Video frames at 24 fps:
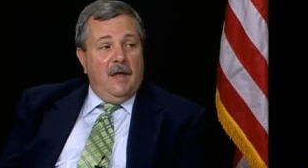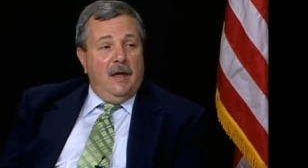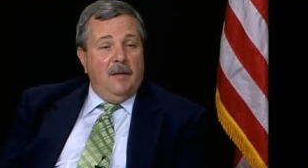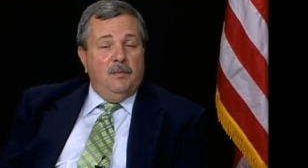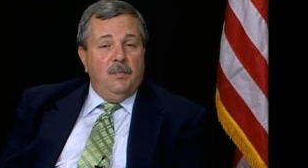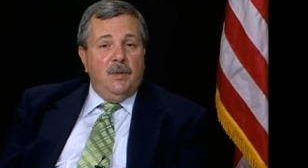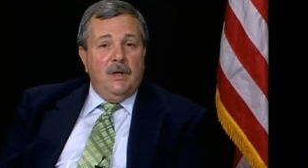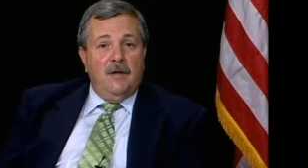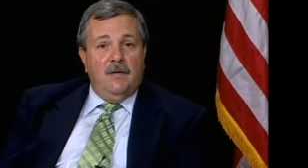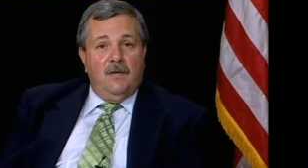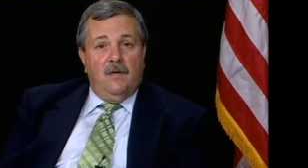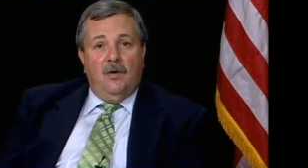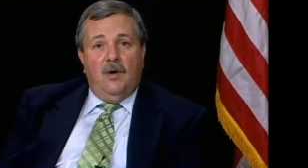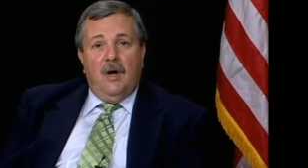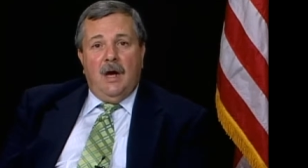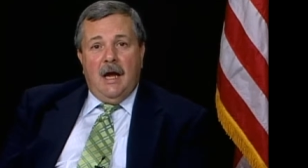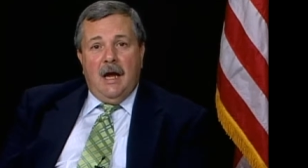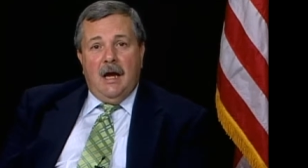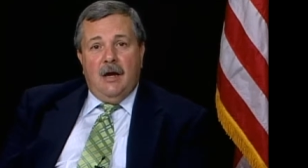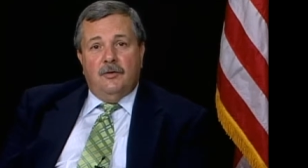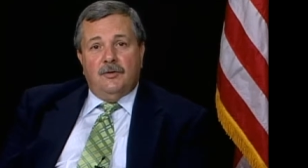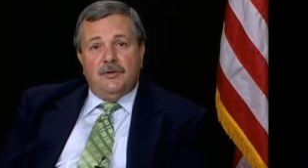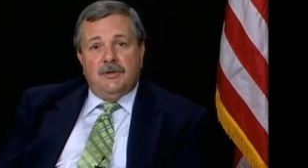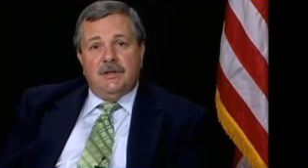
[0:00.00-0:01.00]
that being their
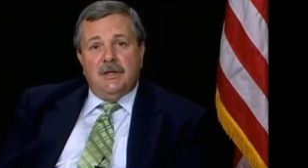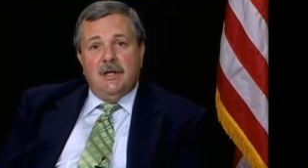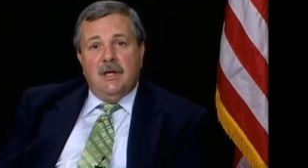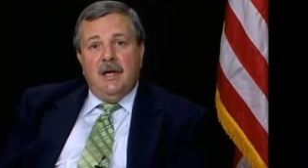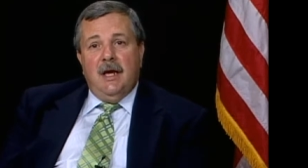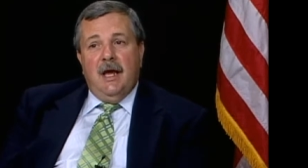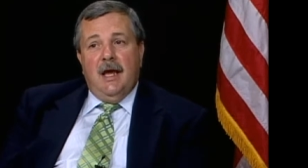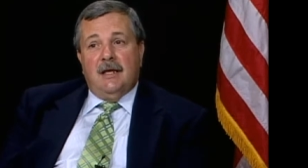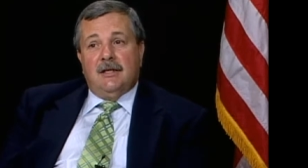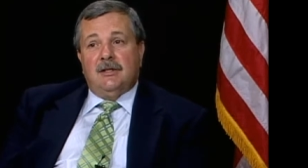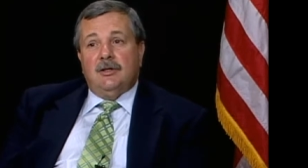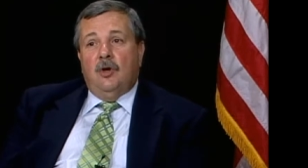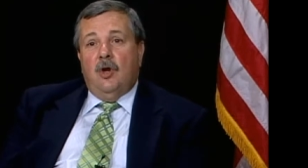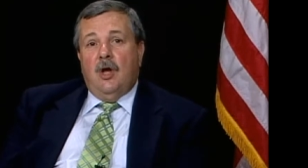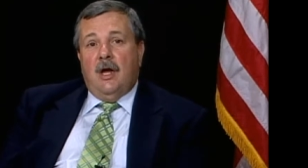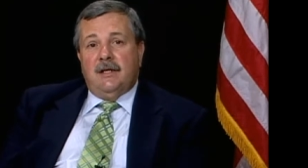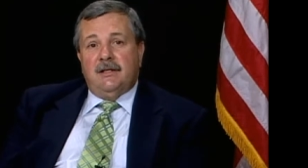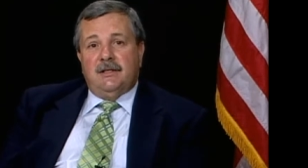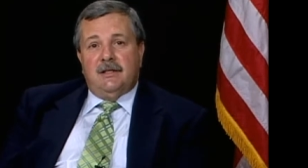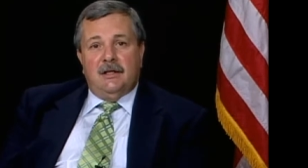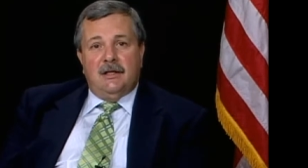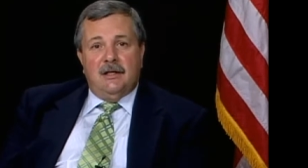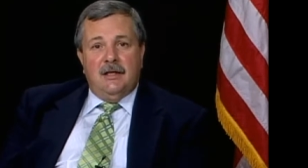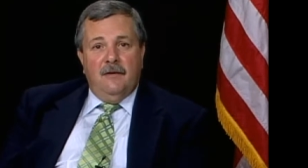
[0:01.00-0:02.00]
house, has
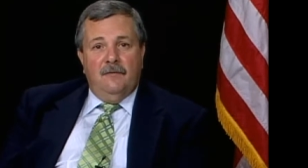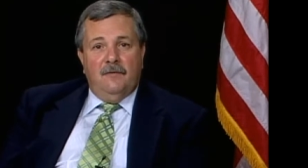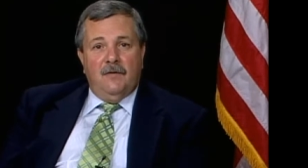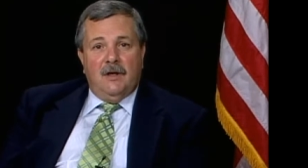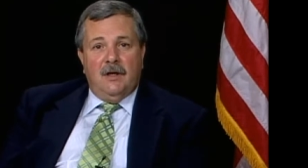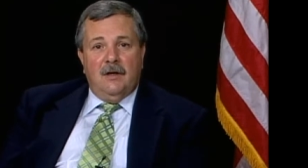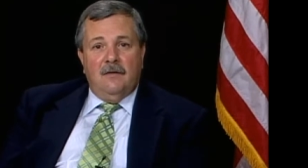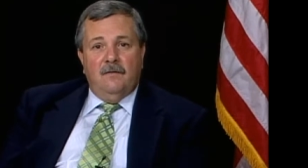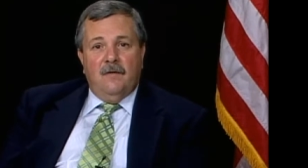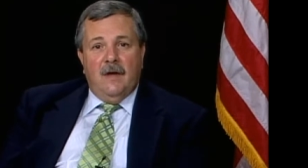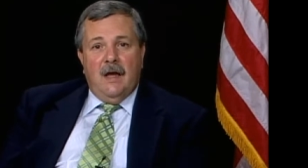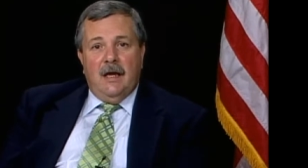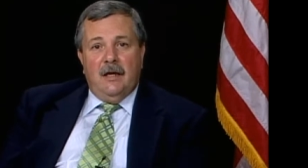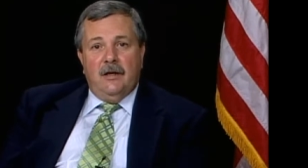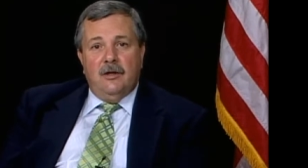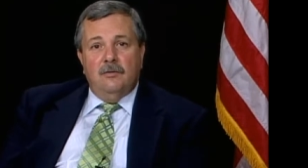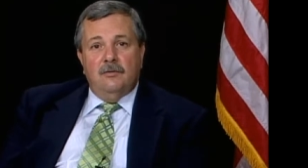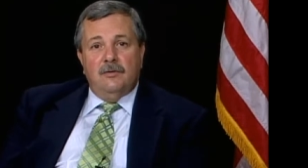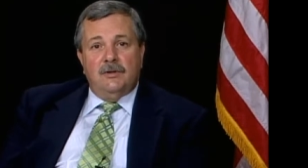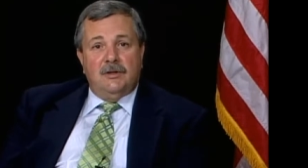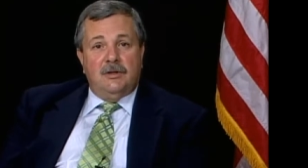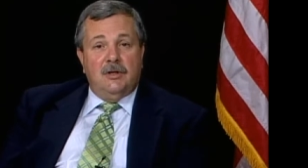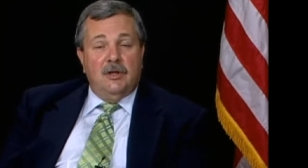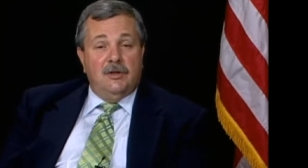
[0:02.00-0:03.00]
lost significant values.